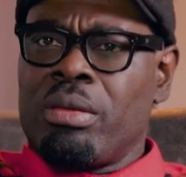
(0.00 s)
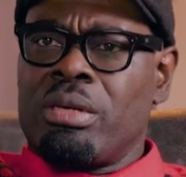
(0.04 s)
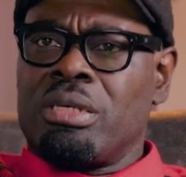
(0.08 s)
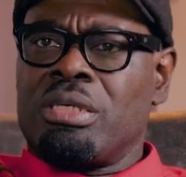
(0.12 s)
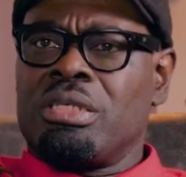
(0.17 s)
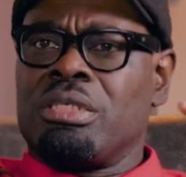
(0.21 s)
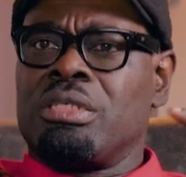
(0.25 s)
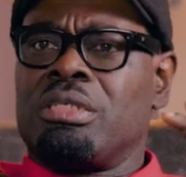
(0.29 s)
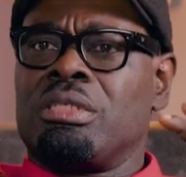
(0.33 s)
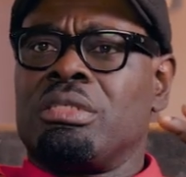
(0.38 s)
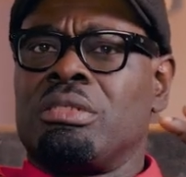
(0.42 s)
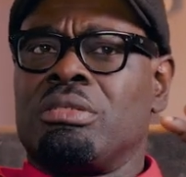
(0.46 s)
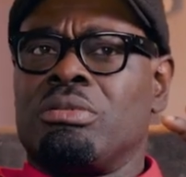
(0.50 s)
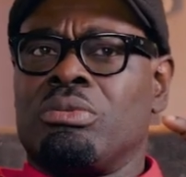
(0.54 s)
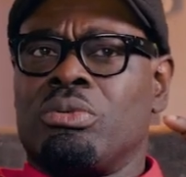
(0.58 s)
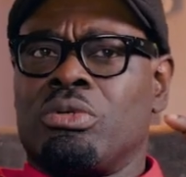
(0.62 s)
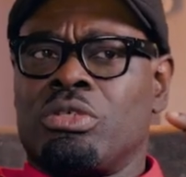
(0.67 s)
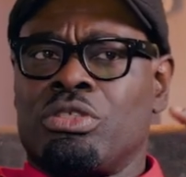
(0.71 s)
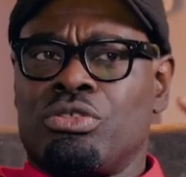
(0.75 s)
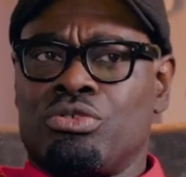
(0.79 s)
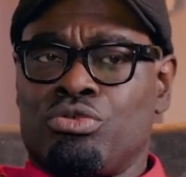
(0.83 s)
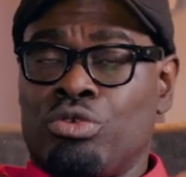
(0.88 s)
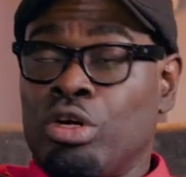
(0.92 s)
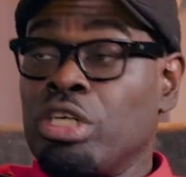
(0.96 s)
He
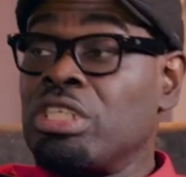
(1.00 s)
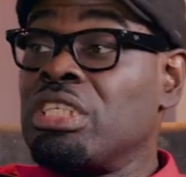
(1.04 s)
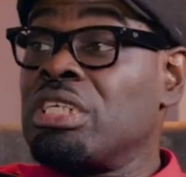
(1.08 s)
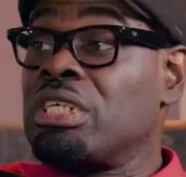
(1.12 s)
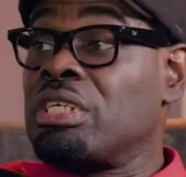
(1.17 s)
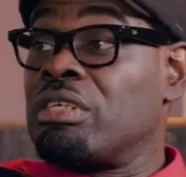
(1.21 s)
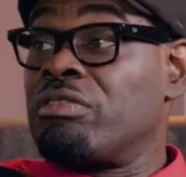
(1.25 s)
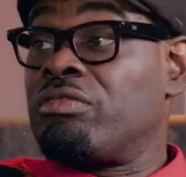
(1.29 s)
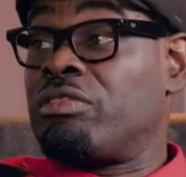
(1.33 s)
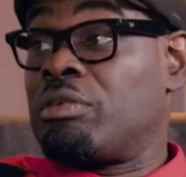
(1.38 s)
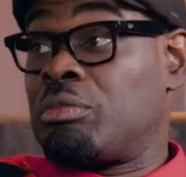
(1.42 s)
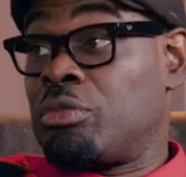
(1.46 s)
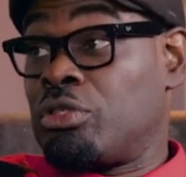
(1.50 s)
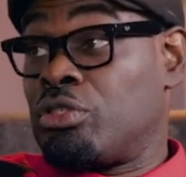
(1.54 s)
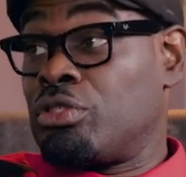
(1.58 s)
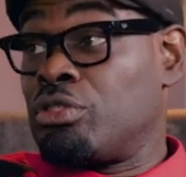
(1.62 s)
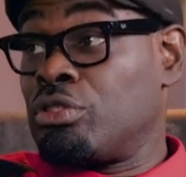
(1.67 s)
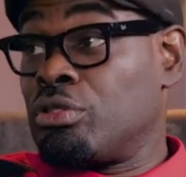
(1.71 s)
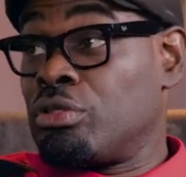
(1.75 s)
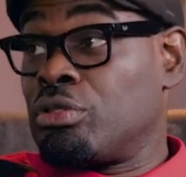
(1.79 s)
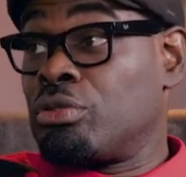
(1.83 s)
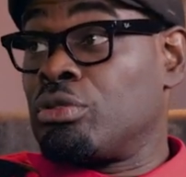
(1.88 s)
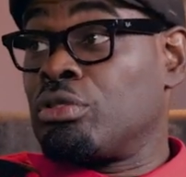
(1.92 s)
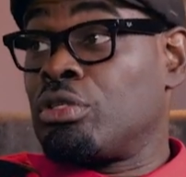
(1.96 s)
was running a
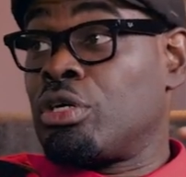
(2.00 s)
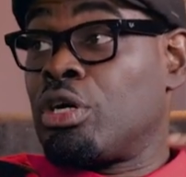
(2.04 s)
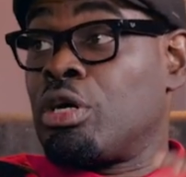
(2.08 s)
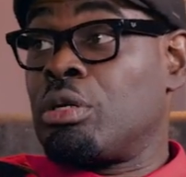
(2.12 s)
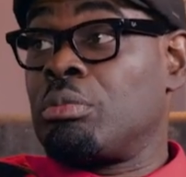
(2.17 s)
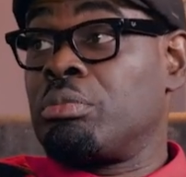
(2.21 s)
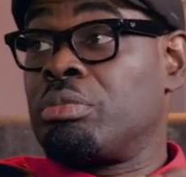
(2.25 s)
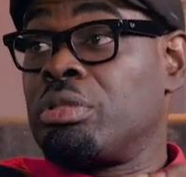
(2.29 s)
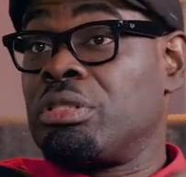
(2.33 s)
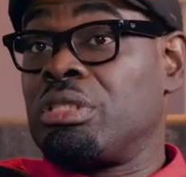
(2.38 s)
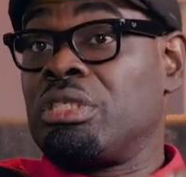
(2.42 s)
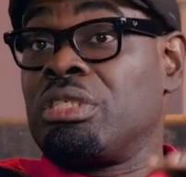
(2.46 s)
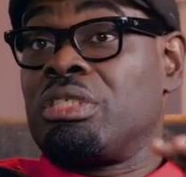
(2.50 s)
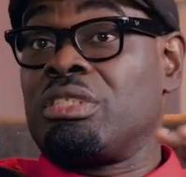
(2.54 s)
pharmaceutical company.